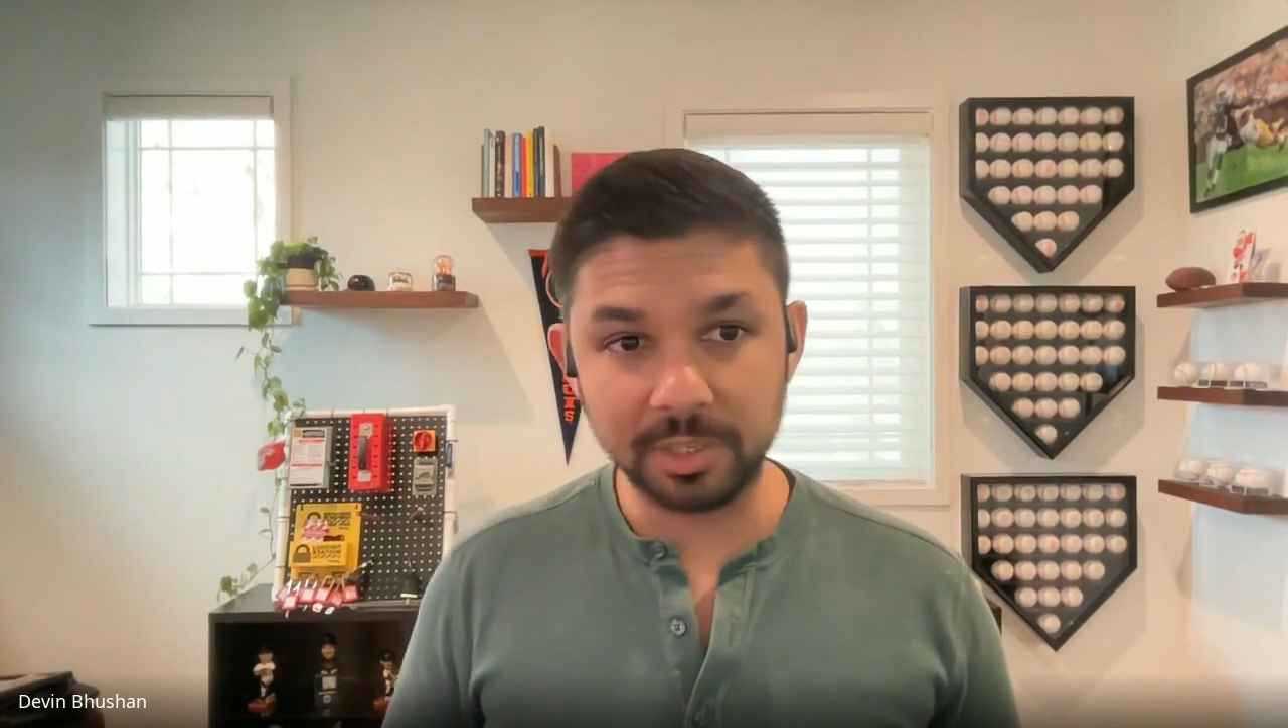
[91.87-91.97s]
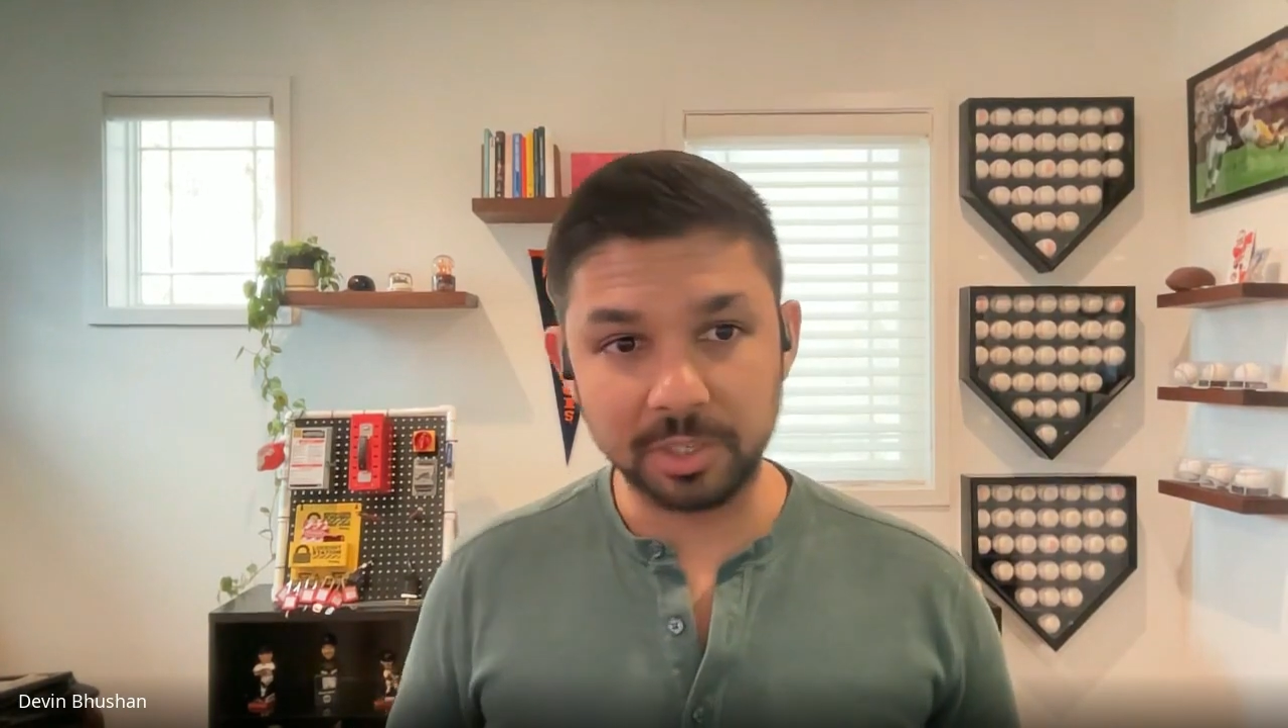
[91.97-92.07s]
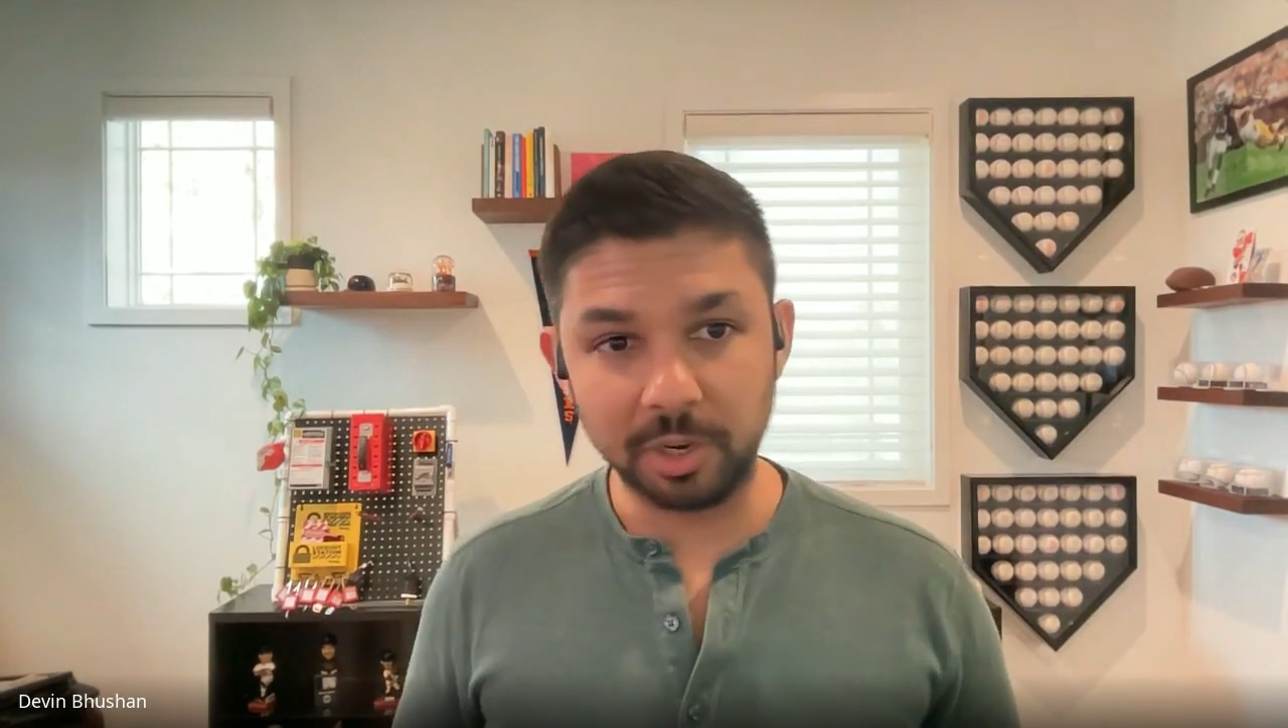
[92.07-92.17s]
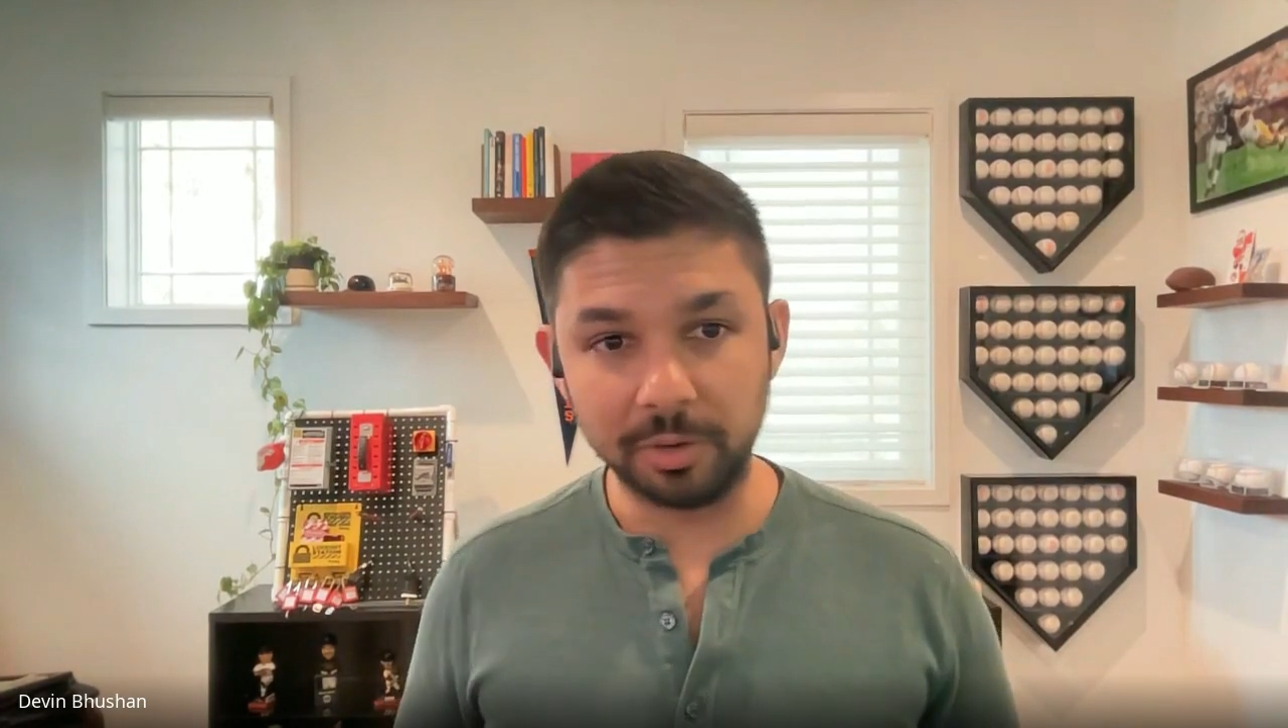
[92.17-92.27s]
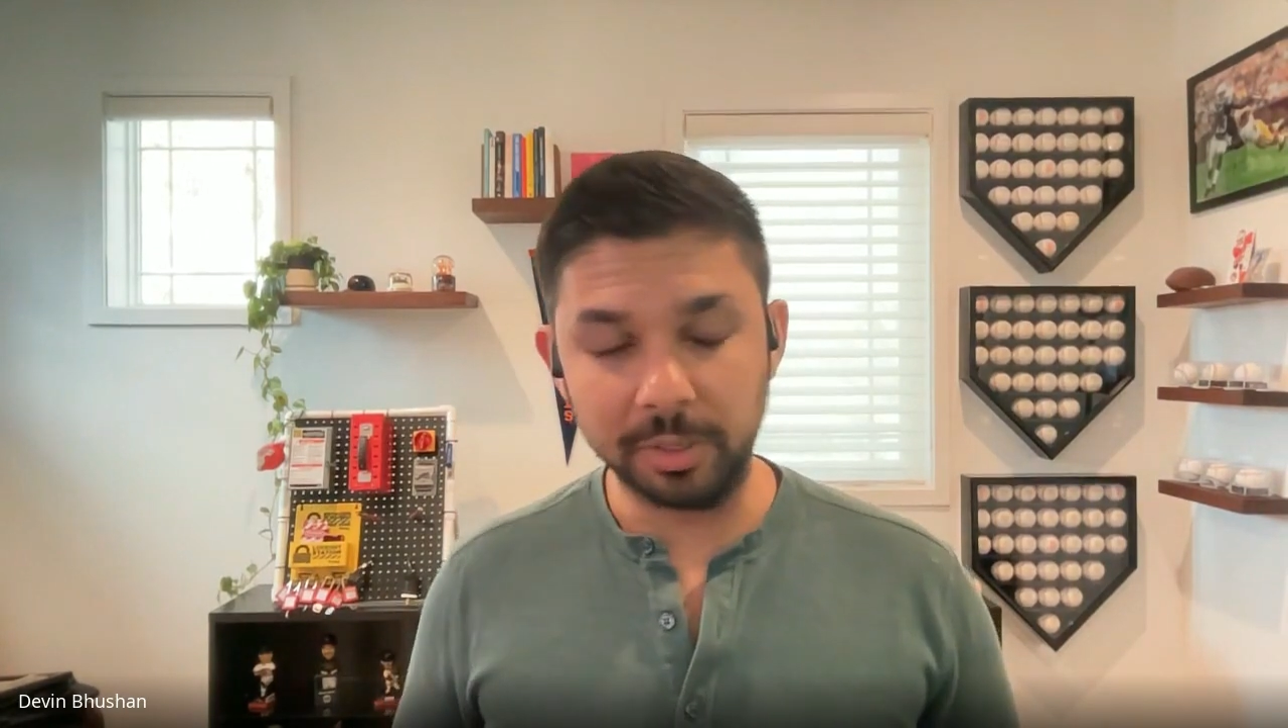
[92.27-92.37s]

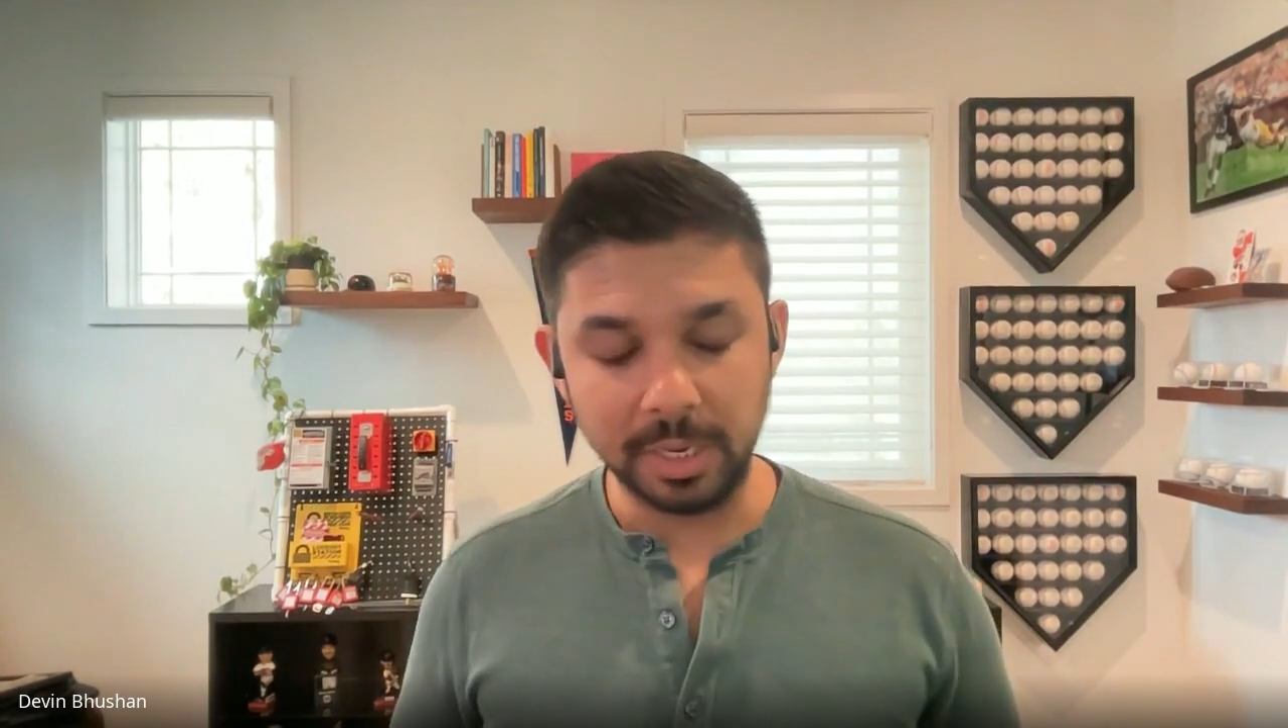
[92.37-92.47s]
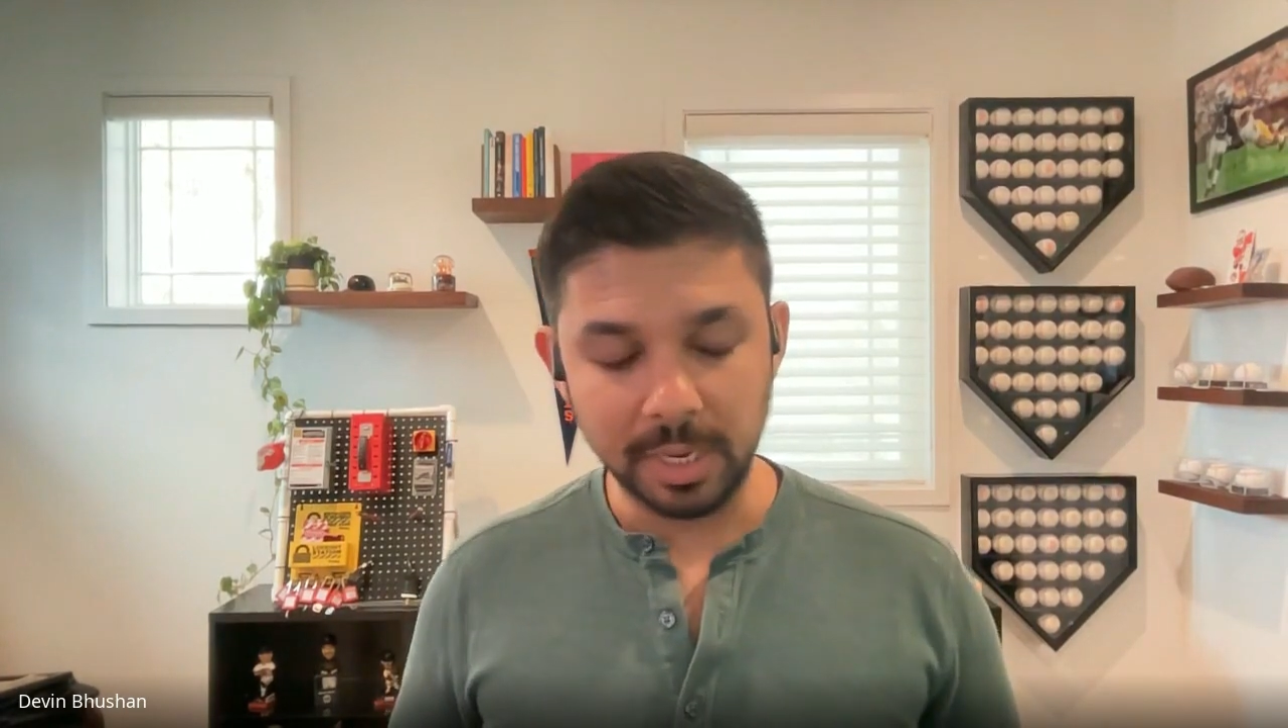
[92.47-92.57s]
So